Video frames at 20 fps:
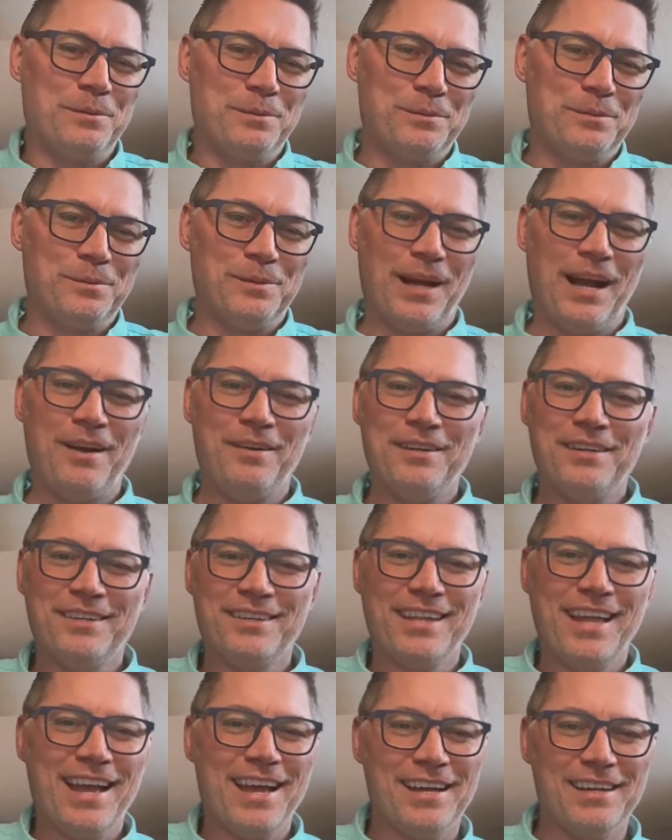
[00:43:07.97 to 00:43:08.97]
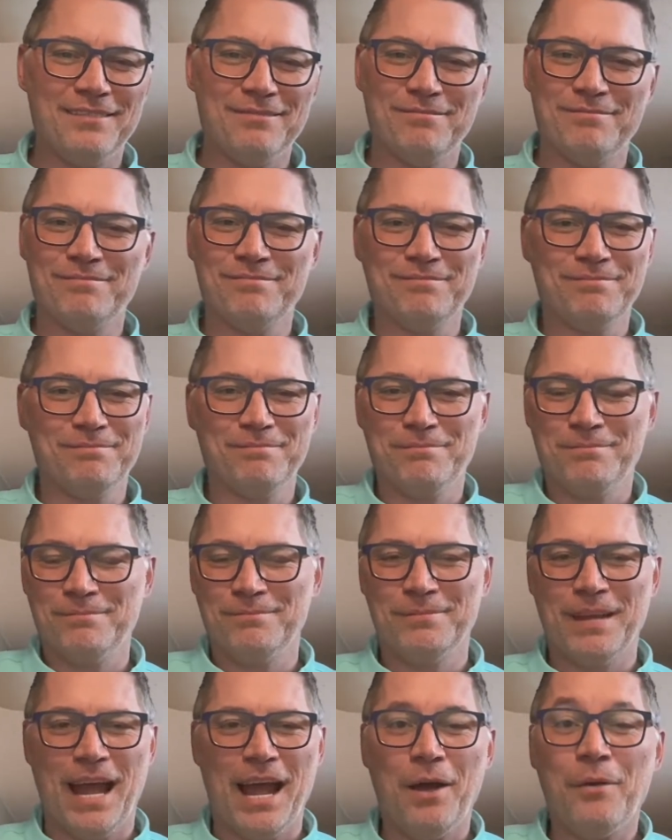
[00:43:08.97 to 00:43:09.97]
how
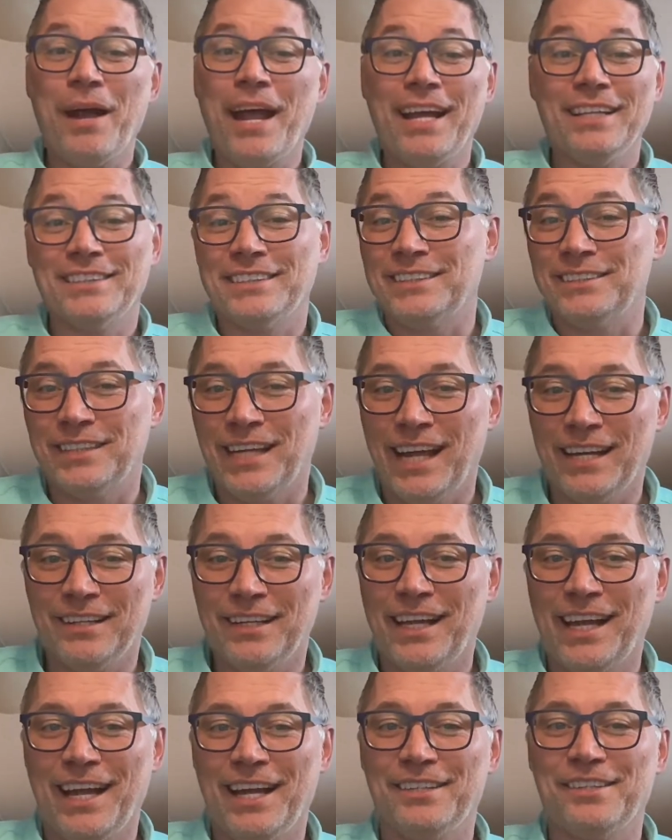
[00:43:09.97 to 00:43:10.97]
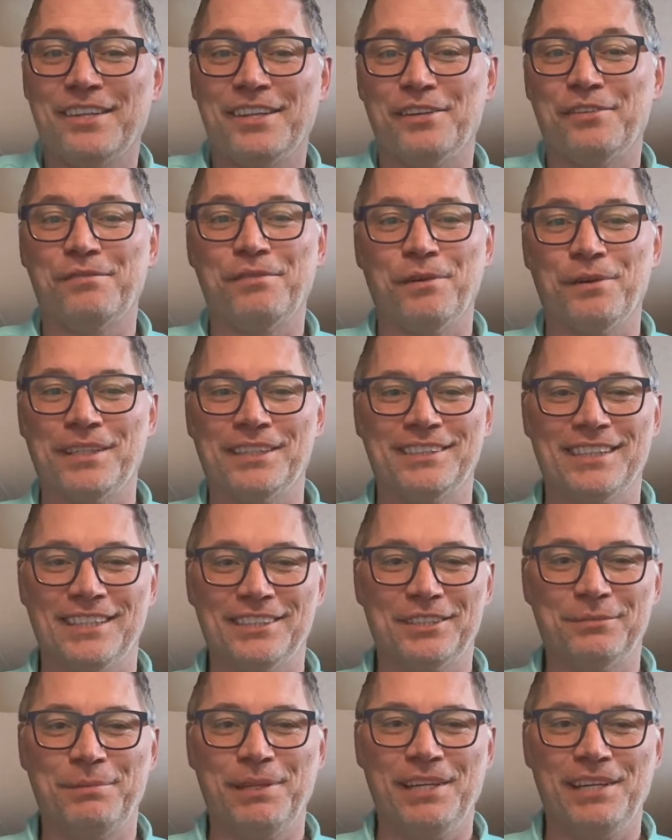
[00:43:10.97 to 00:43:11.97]
has this focus on
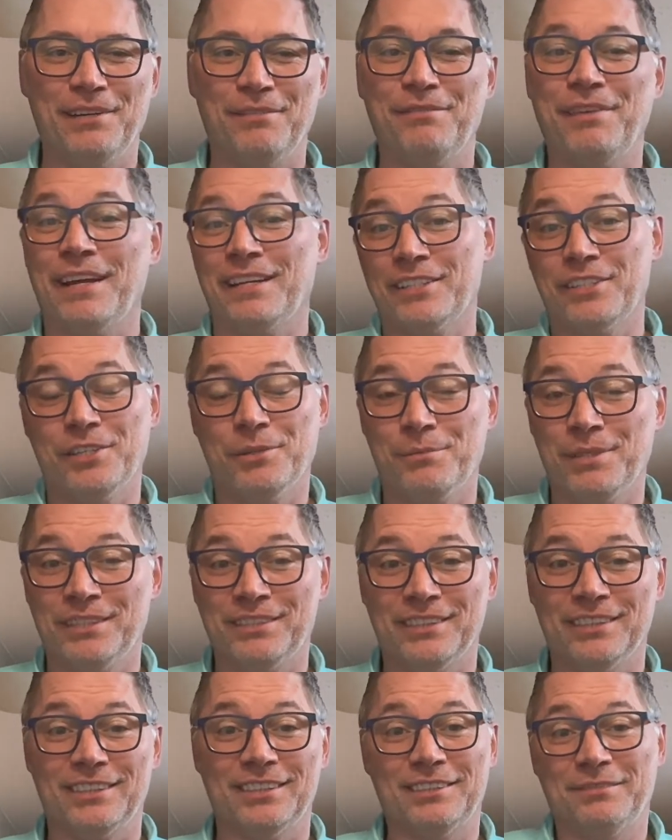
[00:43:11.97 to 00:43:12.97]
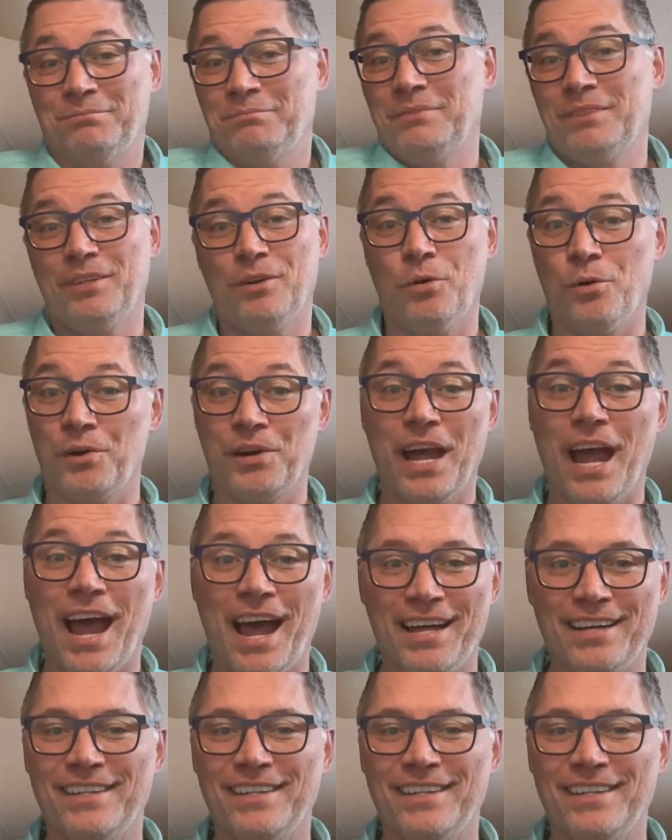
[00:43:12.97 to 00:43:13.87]
speed affected your business or not?